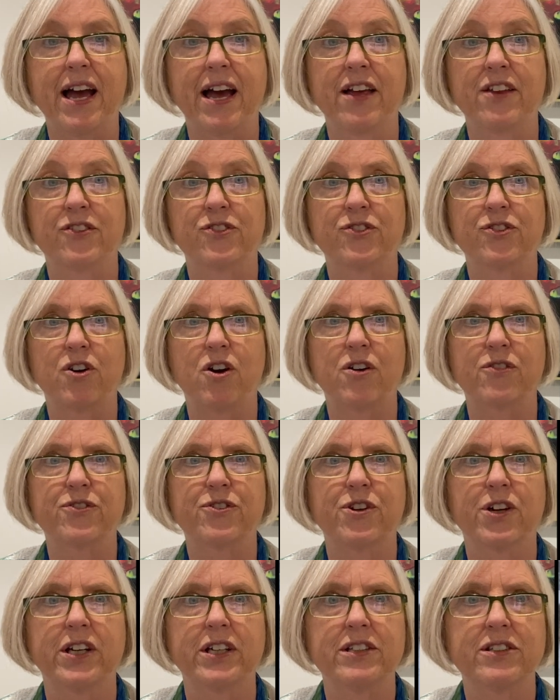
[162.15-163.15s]
soft
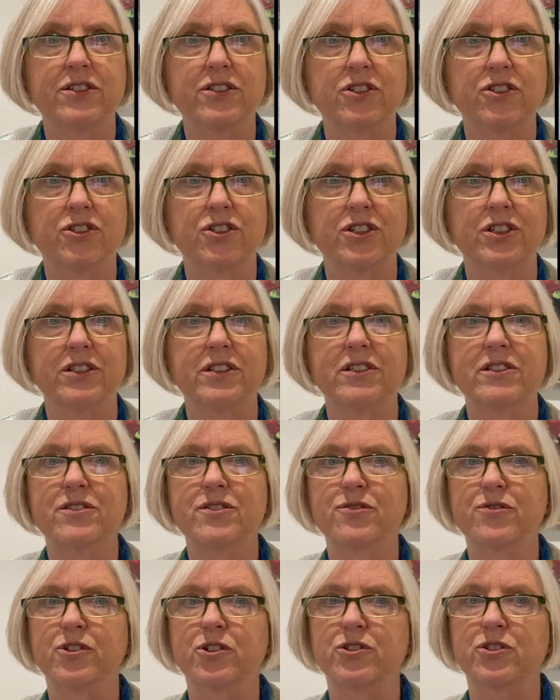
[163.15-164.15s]
transitions
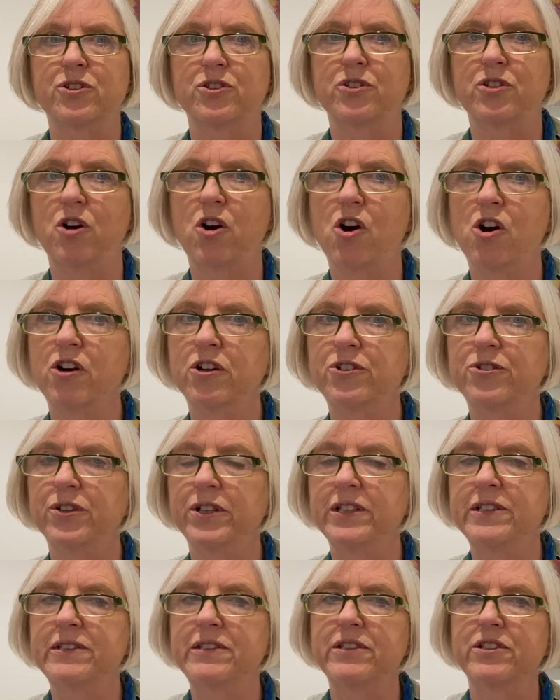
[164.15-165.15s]
versus hard
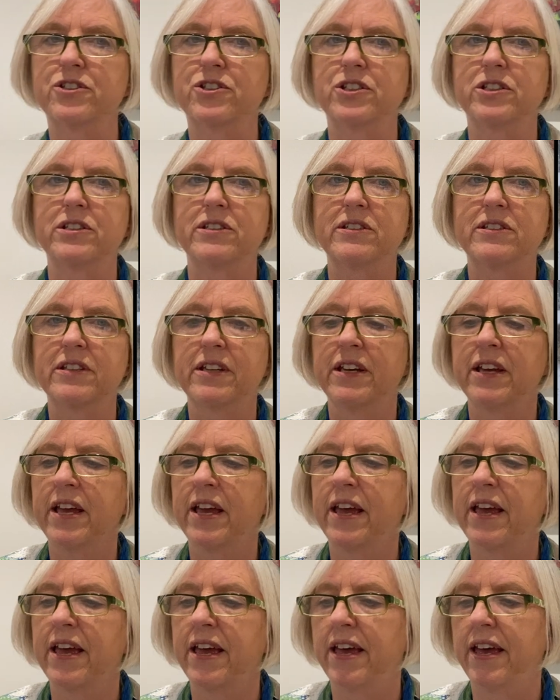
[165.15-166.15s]
transitions.
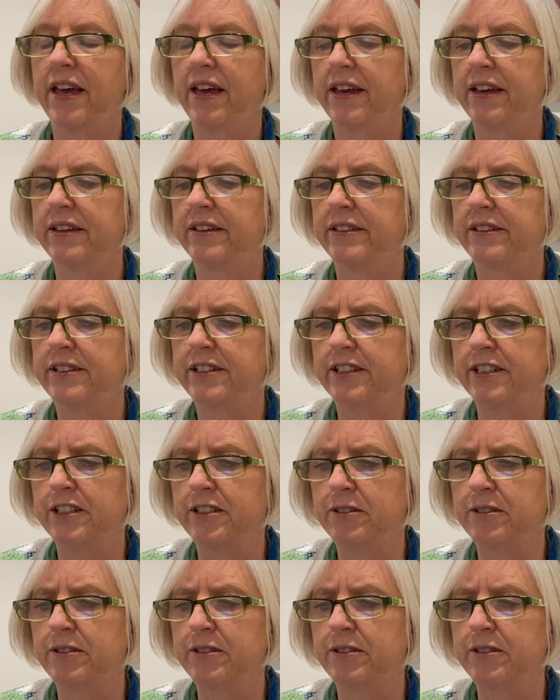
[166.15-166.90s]
And